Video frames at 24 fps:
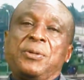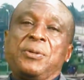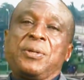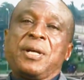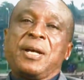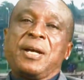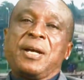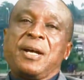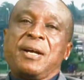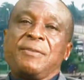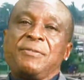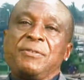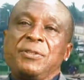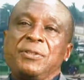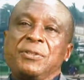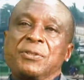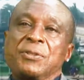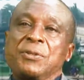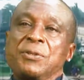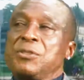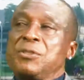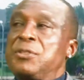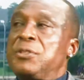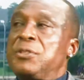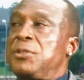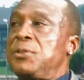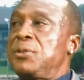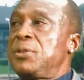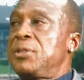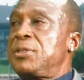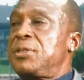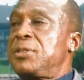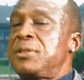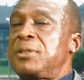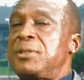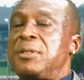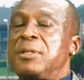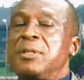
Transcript: you are having continuity,